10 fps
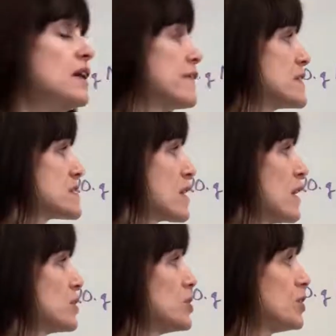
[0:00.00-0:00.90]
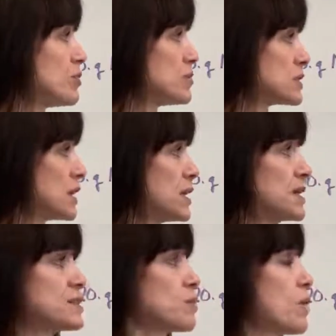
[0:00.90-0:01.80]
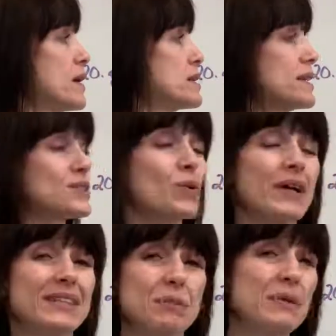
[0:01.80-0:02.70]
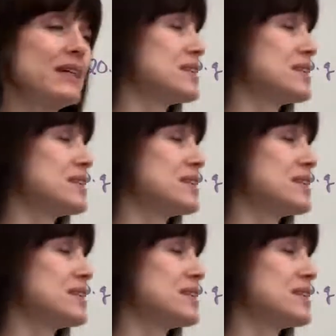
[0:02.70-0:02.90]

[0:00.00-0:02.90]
The solute is what is going to be